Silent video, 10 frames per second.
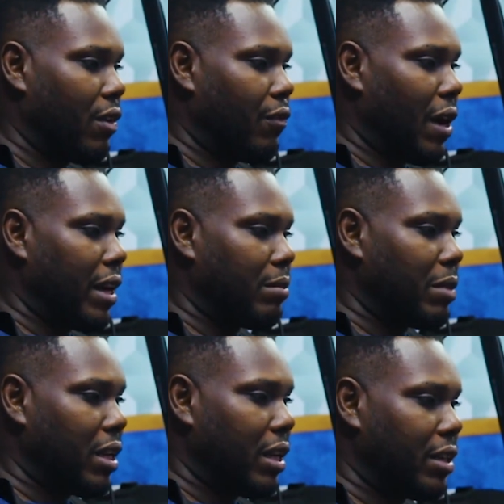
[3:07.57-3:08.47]
Fire
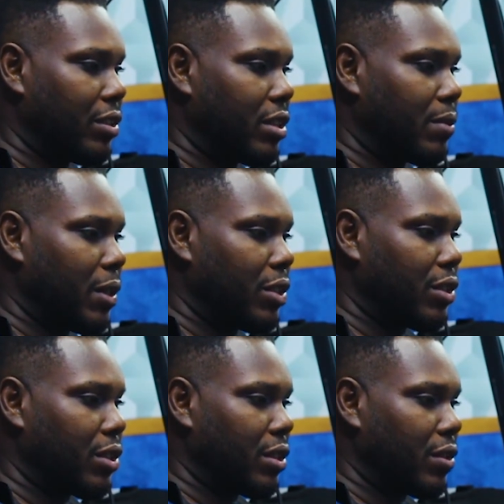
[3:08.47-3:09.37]
me alleges, page
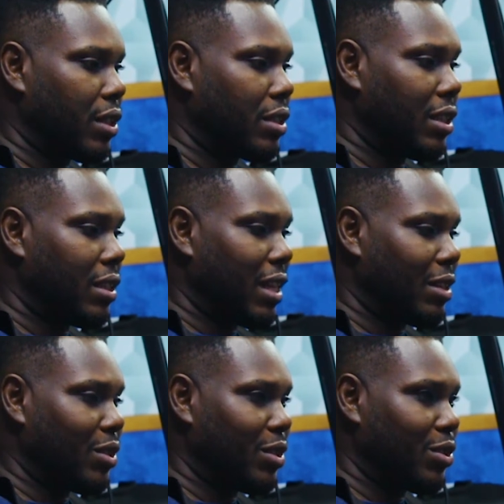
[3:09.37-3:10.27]
13.
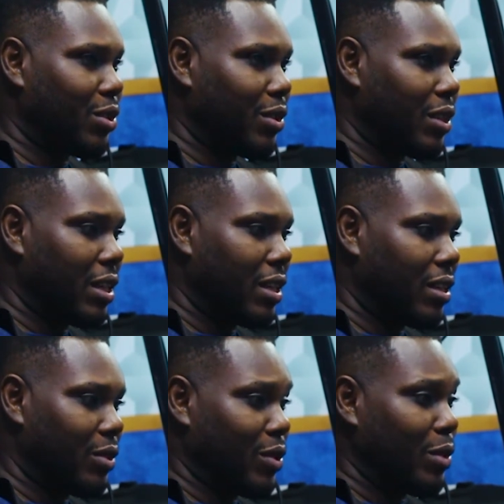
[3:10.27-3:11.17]
That's where the story
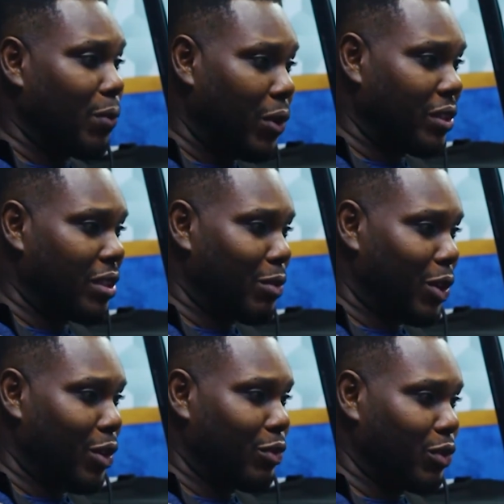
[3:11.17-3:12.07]
is. It was important
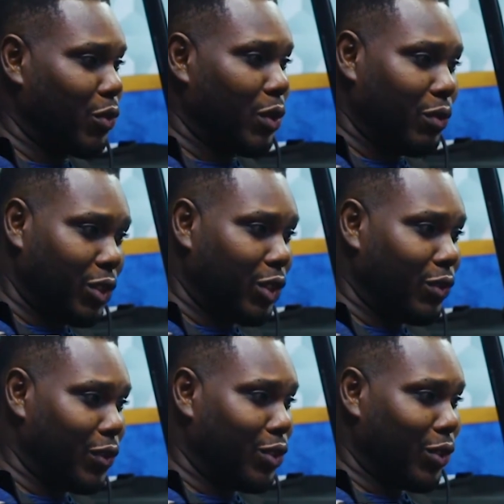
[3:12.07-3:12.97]
because we
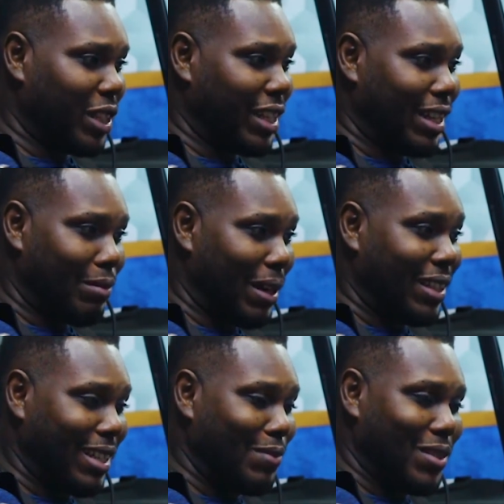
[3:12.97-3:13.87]
just been talking about
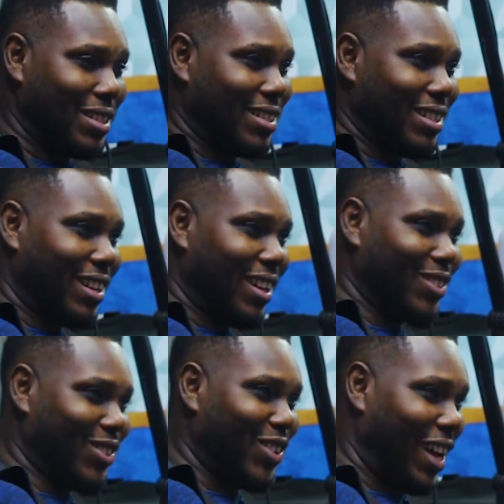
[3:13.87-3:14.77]
the APC now,
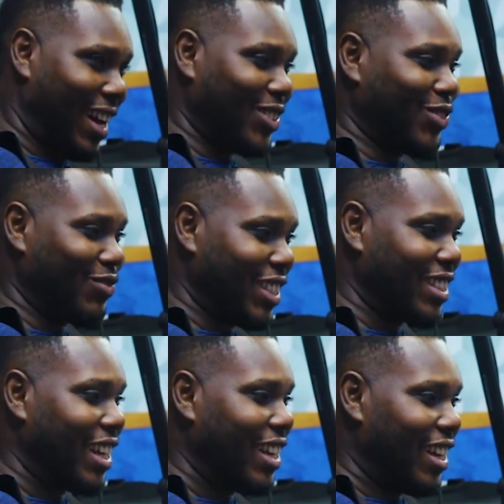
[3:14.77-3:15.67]
so I had to read
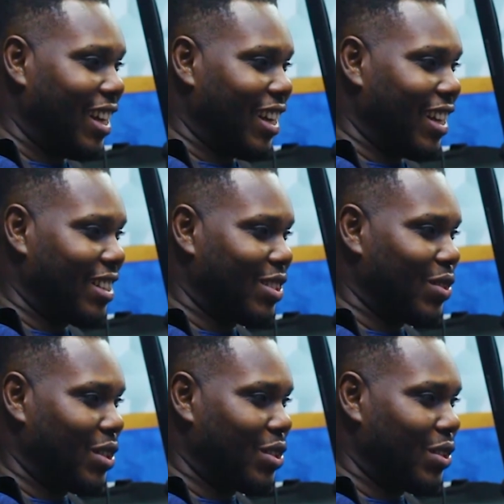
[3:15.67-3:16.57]
this
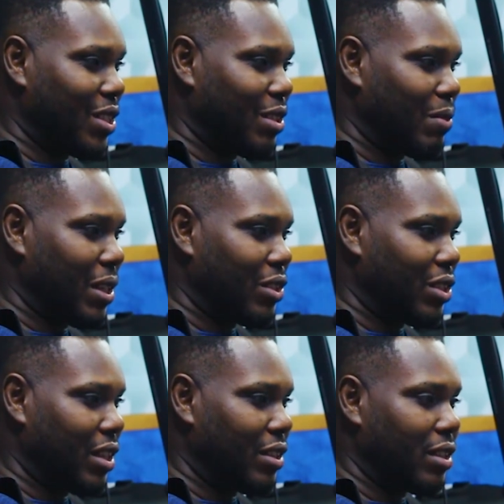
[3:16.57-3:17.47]
one. Stories on page
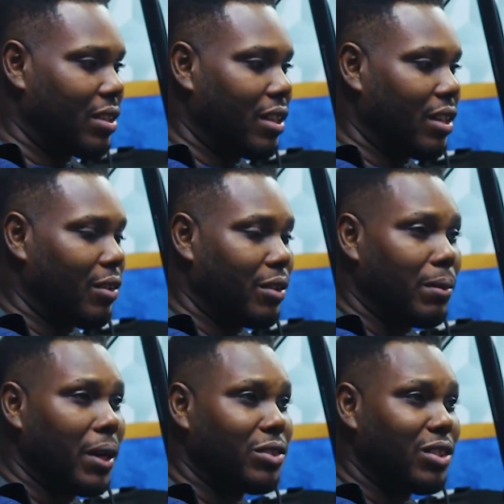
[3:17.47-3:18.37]
13 of the
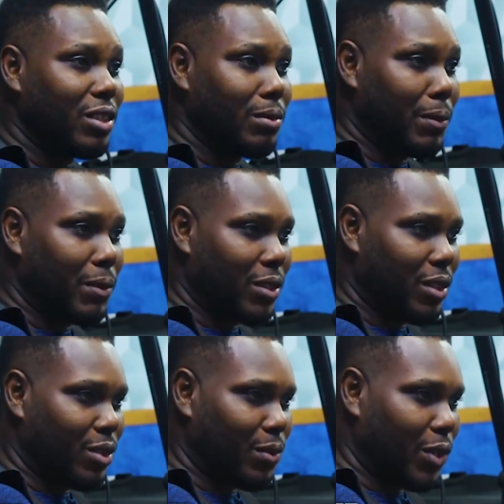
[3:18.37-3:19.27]
Punch newspapers.
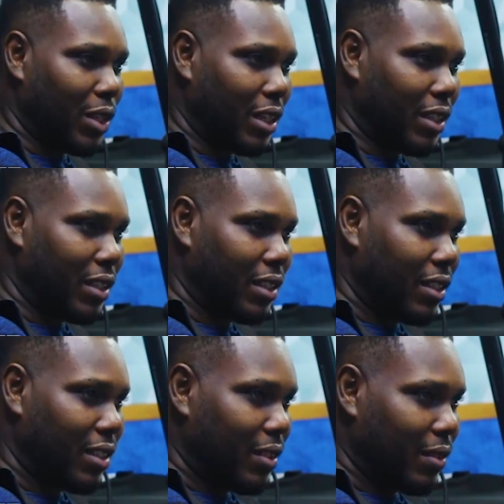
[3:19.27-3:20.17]
Governor Kari
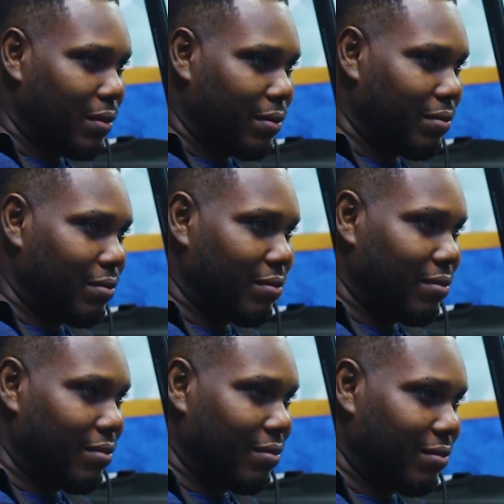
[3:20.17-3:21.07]
will finish his term as
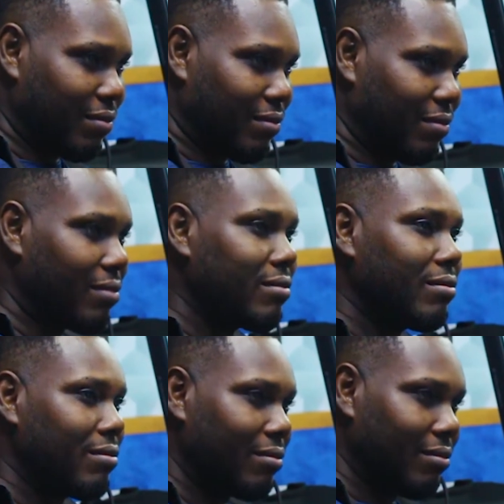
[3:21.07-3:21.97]
governor of Ekiti this year.
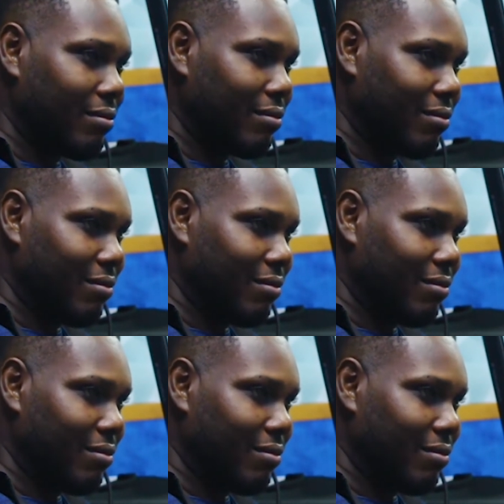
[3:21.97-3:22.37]
What next?